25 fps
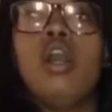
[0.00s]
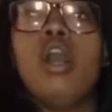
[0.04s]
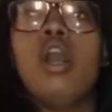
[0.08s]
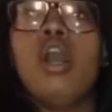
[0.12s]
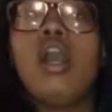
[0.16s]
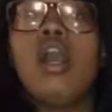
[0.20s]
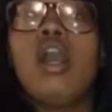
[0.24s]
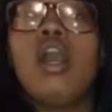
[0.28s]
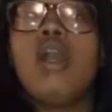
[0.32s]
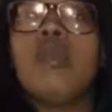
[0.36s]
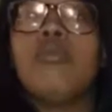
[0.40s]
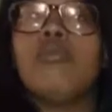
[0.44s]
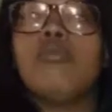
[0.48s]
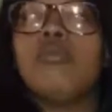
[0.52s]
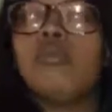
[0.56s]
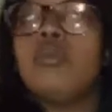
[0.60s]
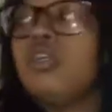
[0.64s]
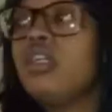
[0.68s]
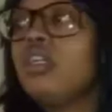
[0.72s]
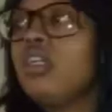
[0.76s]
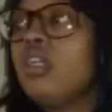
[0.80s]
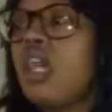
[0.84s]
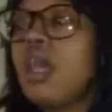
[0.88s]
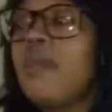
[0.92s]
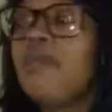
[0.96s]

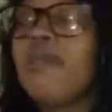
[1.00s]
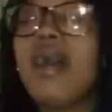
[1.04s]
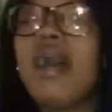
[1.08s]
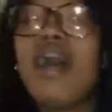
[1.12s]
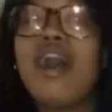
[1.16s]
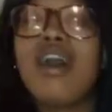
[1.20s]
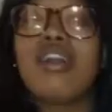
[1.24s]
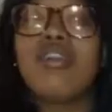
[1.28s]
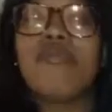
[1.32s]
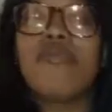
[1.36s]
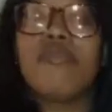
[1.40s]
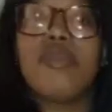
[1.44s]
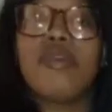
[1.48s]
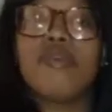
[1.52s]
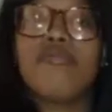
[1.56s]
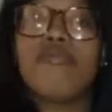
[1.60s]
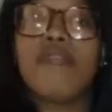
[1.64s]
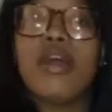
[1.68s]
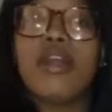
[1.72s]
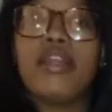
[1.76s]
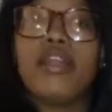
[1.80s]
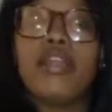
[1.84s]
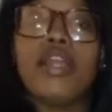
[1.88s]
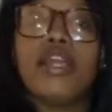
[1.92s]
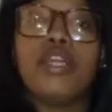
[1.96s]
come out of your
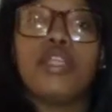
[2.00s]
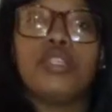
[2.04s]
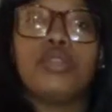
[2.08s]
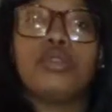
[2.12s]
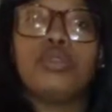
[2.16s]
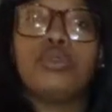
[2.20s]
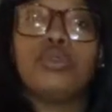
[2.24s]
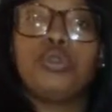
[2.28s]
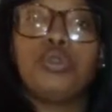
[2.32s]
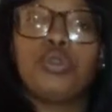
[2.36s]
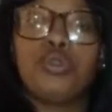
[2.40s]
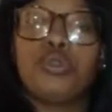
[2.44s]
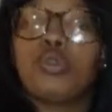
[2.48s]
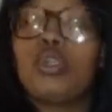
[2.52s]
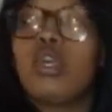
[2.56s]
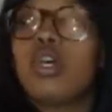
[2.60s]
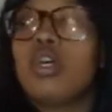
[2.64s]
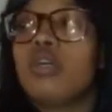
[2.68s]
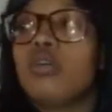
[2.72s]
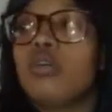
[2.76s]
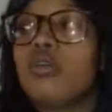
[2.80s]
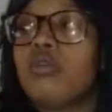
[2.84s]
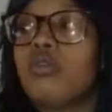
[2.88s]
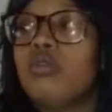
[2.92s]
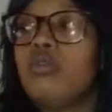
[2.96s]
financial
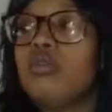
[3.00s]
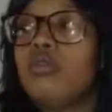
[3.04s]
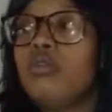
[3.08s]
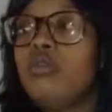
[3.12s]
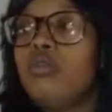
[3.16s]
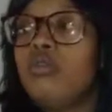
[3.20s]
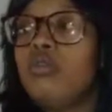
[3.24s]
struggle